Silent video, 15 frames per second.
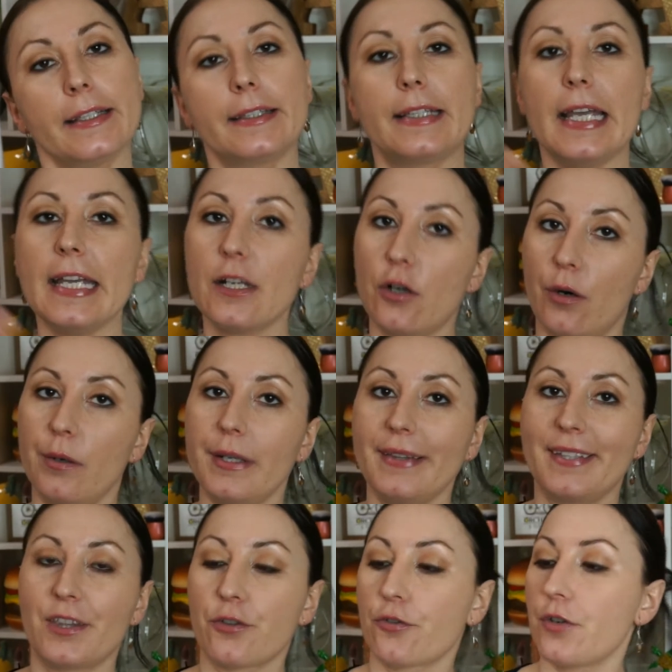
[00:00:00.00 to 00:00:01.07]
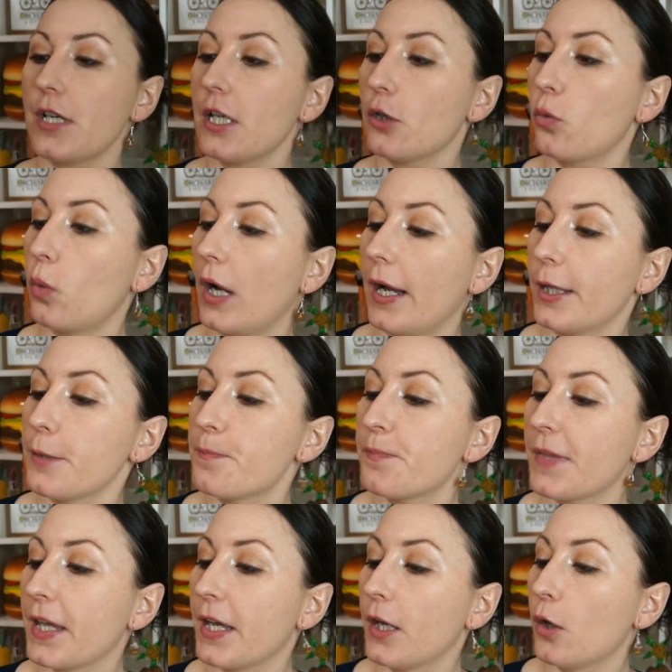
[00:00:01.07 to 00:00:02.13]
They call it 3-in-1,
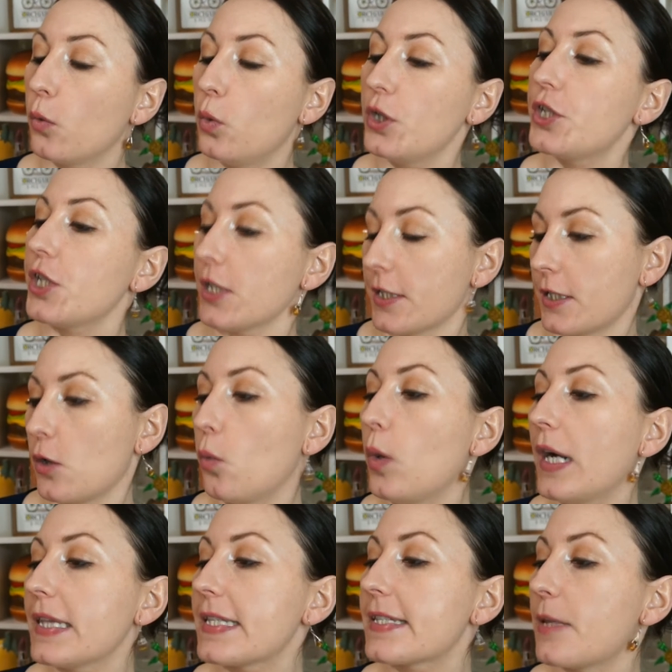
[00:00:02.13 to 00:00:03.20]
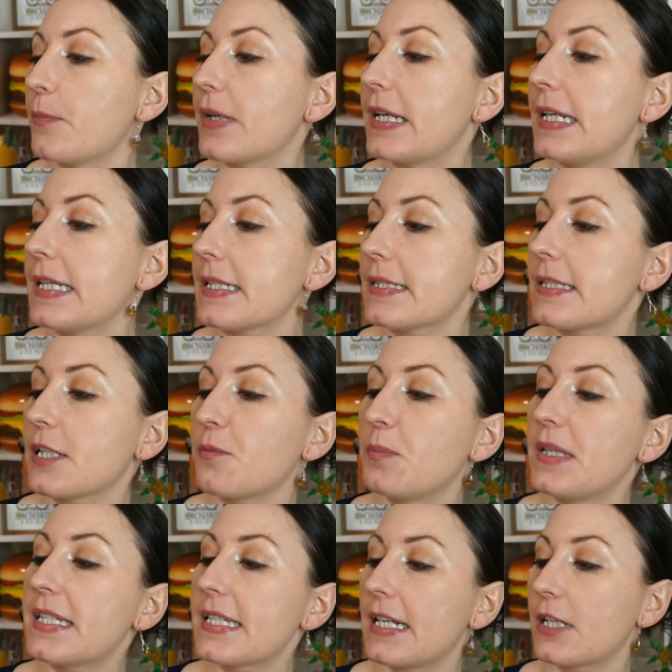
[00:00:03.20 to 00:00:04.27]
which is 1-step cleansing
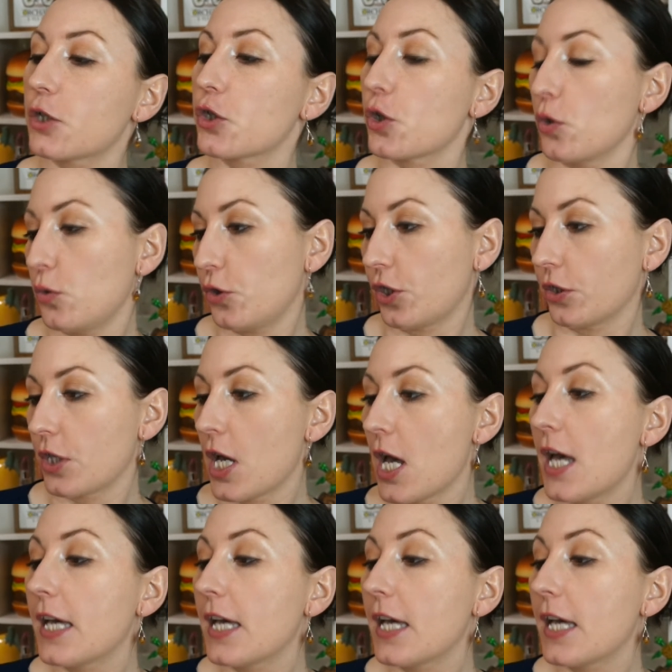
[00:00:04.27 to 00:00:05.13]
micellar solution,